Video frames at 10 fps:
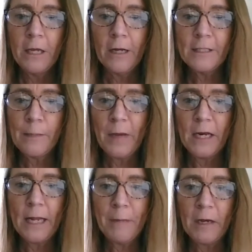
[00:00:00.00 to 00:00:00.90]
as the
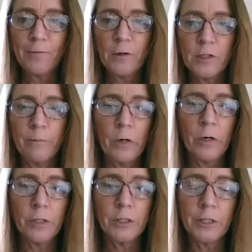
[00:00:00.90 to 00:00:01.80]
pandemic first
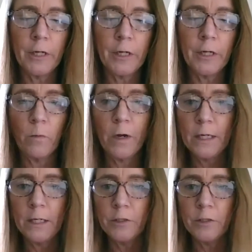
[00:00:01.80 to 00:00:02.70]
emerged, the wine
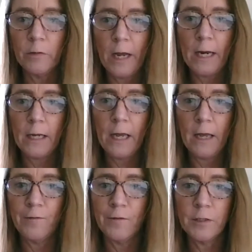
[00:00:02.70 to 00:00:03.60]
industry were heading
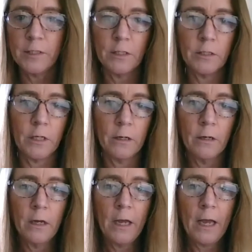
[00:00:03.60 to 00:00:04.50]
headfirst into,
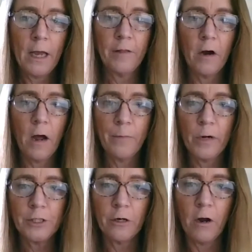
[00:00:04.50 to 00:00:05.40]
their high
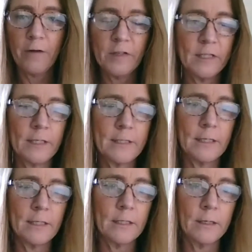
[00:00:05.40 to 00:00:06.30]
pressure harvesting
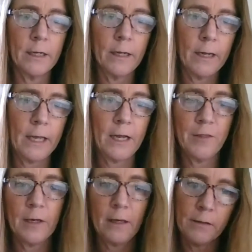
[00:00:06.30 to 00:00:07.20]
season. And I
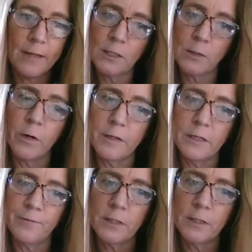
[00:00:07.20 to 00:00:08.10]
think that's one of the
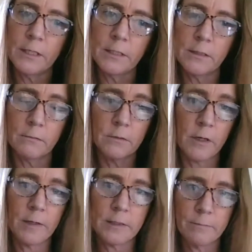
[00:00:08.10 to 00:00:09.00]
differences.
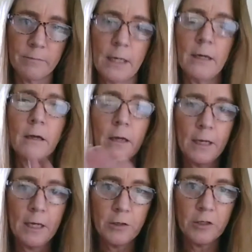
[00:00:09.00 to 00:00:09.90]
Sorry, this is me
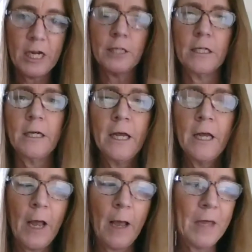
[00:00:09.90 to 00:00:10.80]
interjecting.
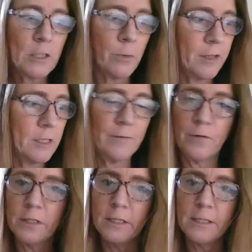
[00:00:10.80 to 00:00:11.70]
That's one of the
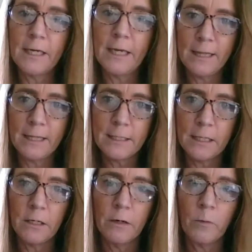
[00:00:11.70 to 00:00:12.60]
differences, again, this
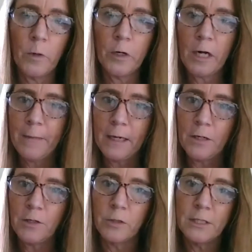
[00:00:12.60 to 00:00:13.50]
year. We're coming
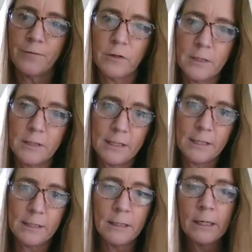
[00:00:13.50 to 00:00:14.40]
into a different
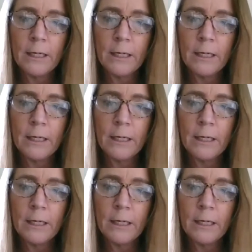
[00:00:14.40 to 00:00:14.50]
season.